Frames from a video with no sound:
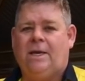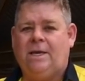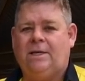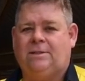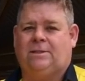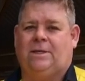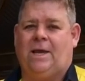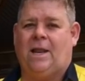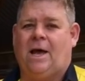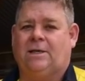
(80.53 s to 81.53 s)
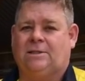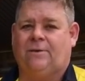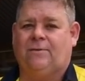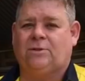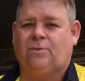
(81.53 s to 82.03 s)
is the
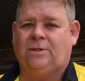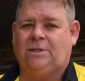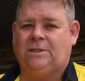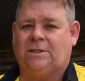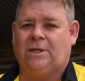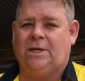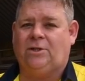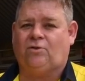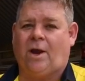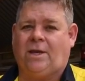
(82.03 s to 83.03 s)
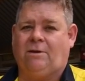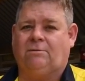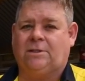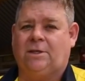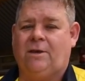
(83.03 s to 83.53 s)
LR720T tracking
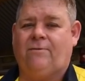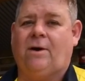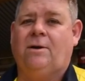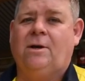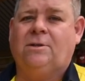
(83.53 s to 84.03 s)
receiver.